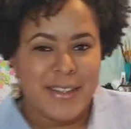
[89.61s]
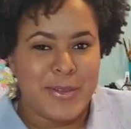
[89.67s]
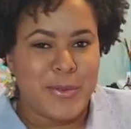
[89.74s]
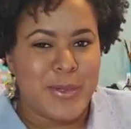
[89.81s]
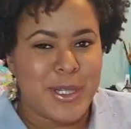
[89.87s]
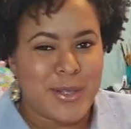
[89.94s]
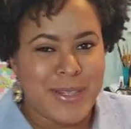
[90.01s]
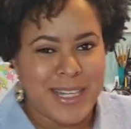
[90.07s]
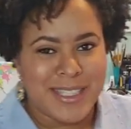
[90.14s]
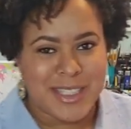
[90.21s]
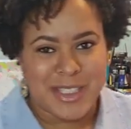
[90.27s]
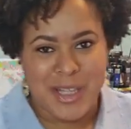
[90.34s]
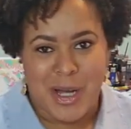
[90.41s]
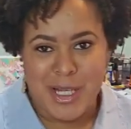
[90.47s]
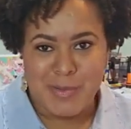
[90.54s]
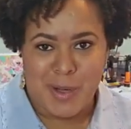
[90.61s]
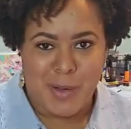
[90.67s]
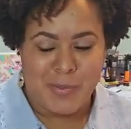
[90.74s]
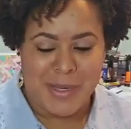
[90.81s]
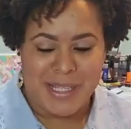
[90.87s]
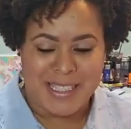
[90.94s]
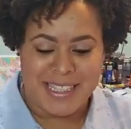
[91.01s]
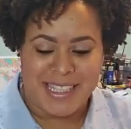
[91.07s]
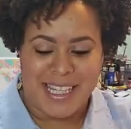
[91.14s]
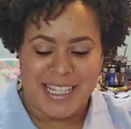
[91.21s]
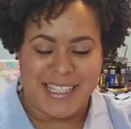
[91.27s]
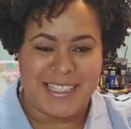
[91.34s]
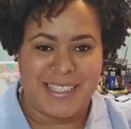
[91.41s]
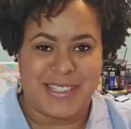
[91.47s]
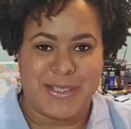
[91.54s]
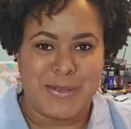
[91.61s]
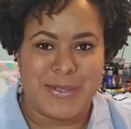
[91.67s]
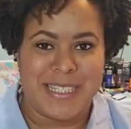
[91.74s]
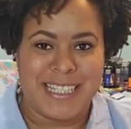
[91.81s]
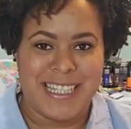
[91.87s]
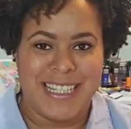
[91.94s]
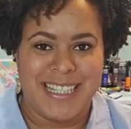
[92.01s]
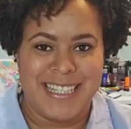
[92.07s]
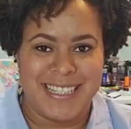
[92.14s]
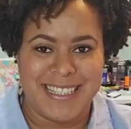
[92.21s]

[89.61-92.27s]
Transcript: We don't like to talk about messy things, do we?